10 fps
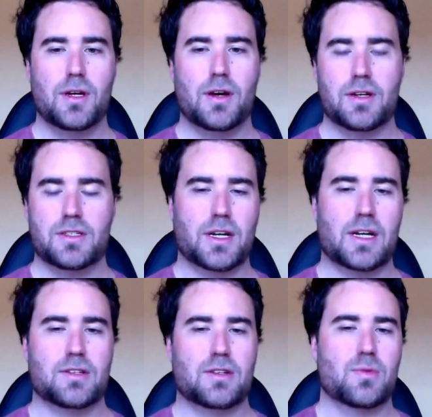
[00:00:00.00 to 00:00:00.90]
I just
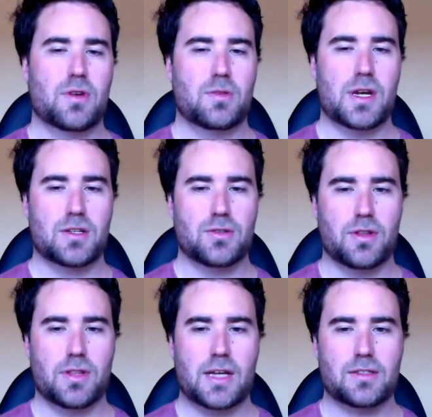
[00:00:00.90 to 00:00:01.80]
wanted to make sure
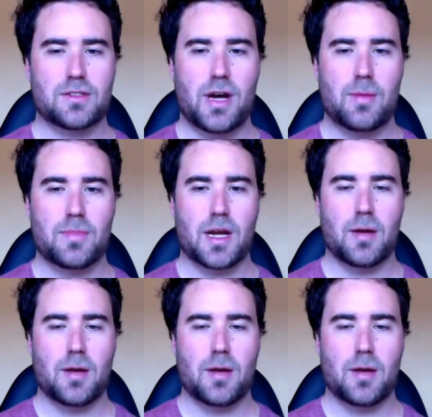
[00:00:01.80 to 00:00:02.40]
that that's still happening.